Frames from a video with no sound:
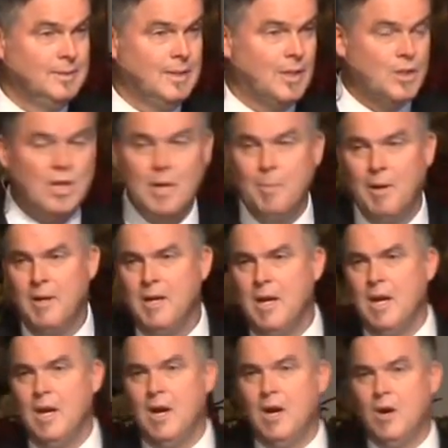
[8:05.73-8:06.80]
Now,
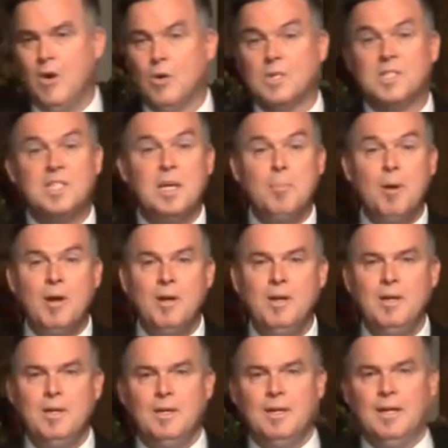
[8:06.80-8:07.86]
Sheba uh, or
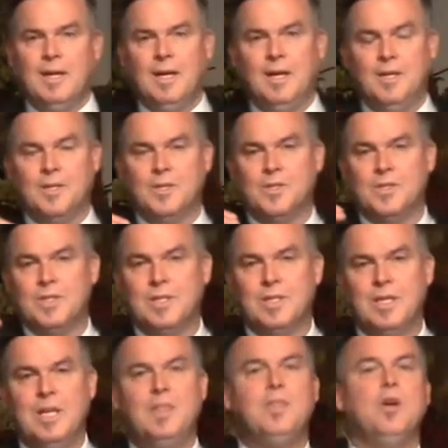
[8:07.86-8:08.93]
Seba is
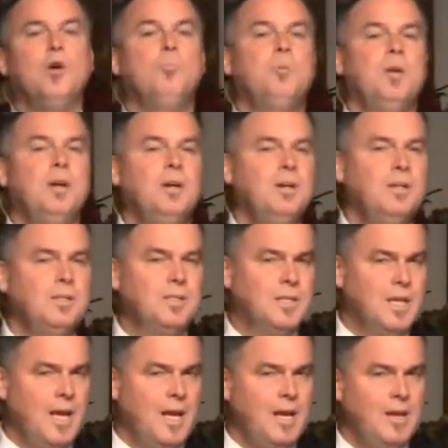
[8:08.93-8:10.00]
Ethiopia
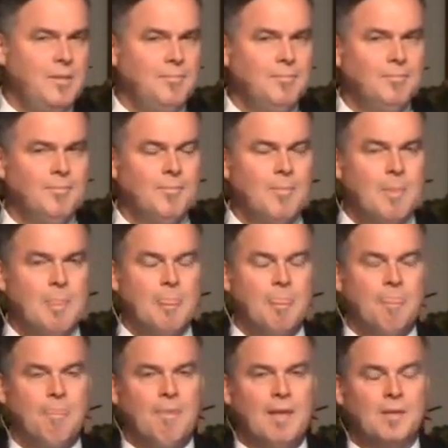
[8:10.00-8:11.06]
today.
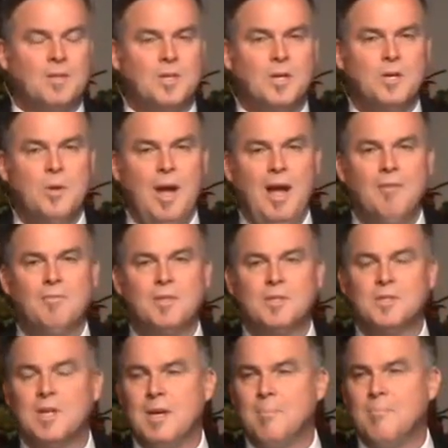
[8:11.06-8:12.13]
And so you have
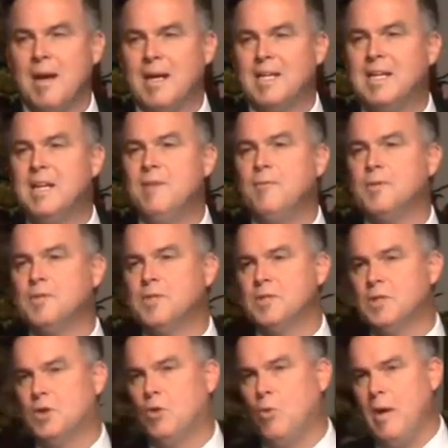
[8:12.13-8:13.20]
this
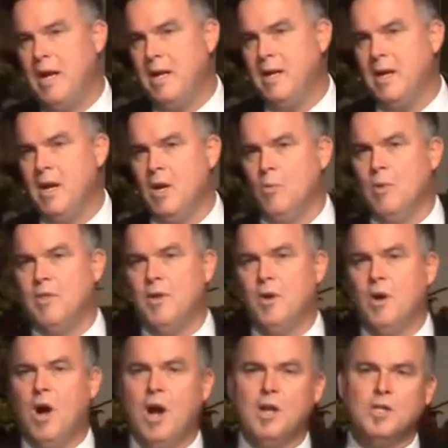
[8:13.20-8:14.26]
magnificent queen with
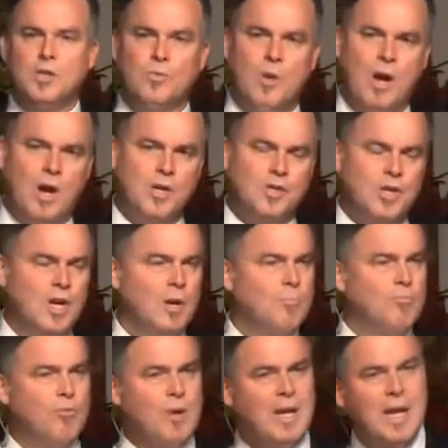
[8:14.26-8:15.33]
her entourage
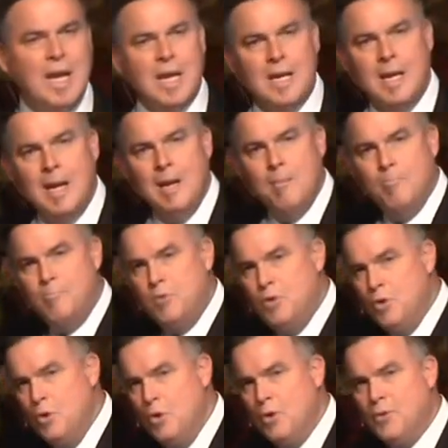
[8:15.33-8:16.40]
bringing
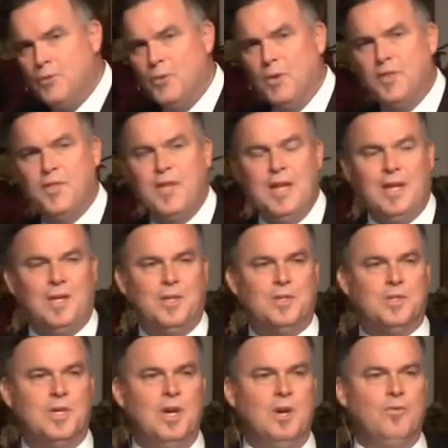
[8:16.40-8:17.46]
beautiful
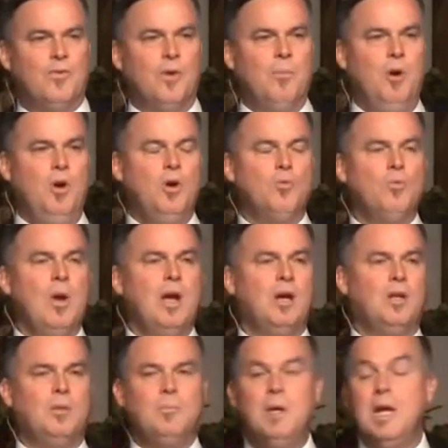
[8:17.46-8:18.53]
things from her
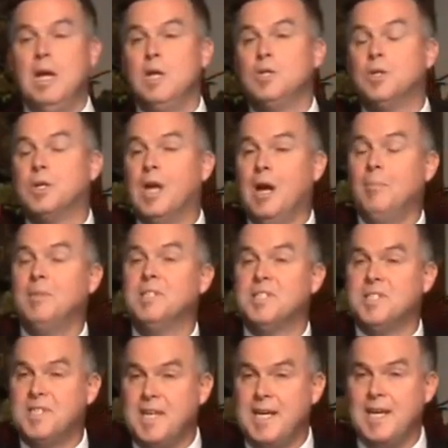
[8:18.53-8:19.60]
realm to come and
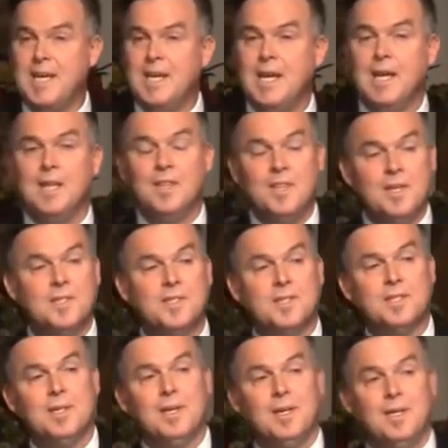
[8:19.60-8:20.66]
see
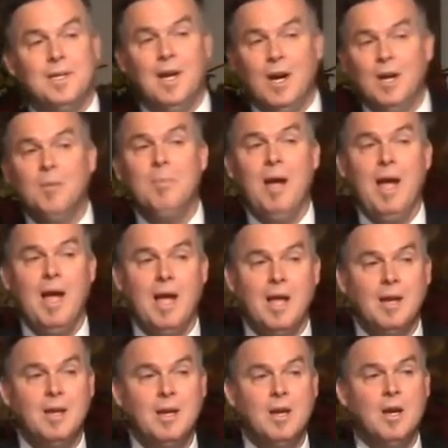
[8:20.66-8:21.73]
this young
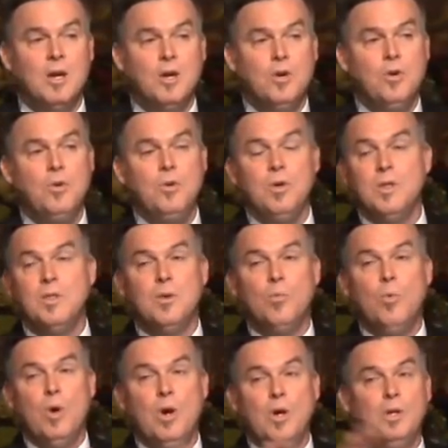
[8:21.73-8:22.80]
man who the
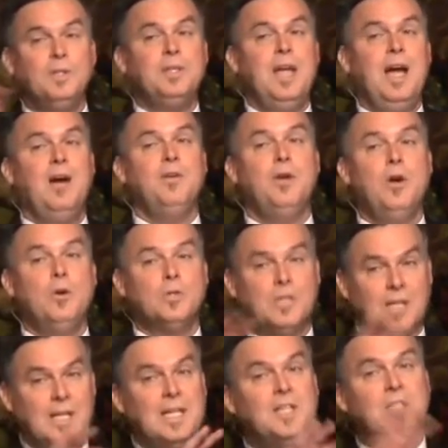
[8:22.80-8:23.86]
world now knows,
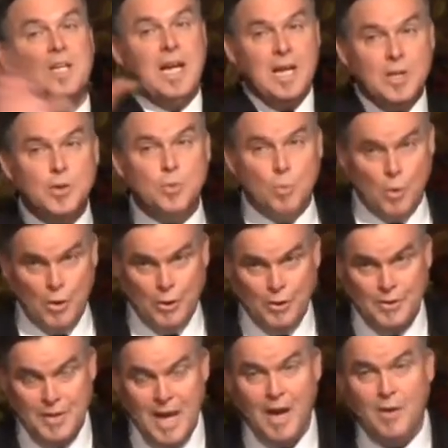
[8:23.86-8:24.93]
at least his
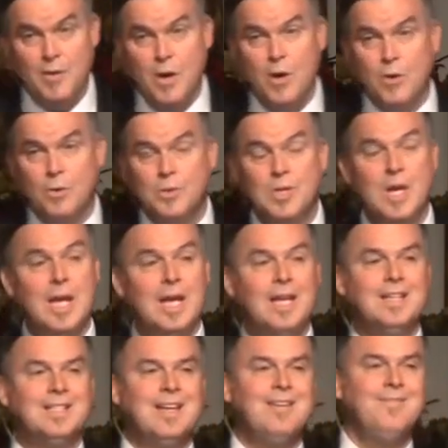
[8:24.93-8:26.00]
world now knows,
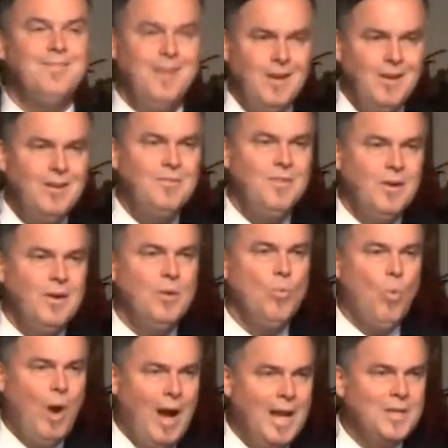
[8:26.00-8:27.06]
is a very, very
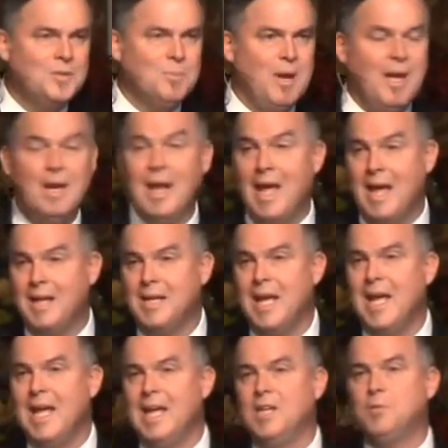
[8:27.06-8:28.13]
wise man and
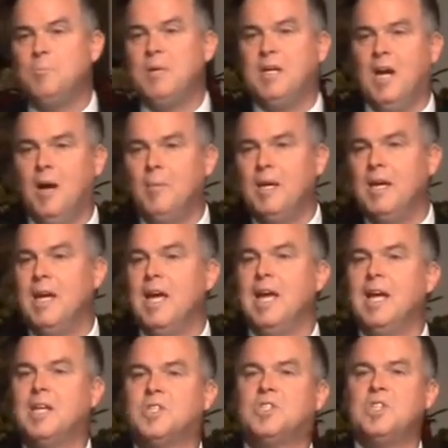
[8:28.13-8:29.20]
is becoming
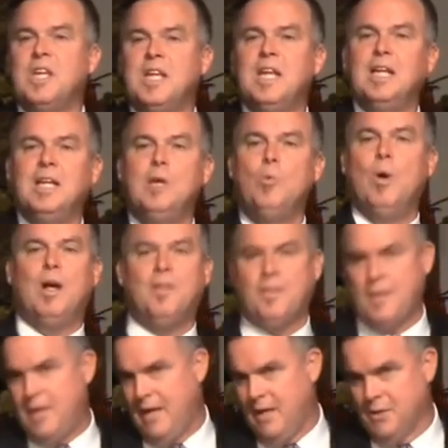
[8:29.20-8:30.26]
exceedingly
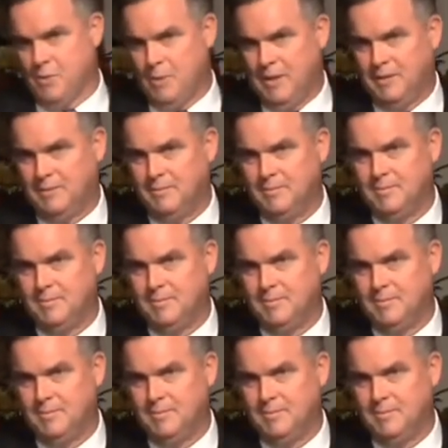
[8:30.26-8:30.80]
wealthy as well.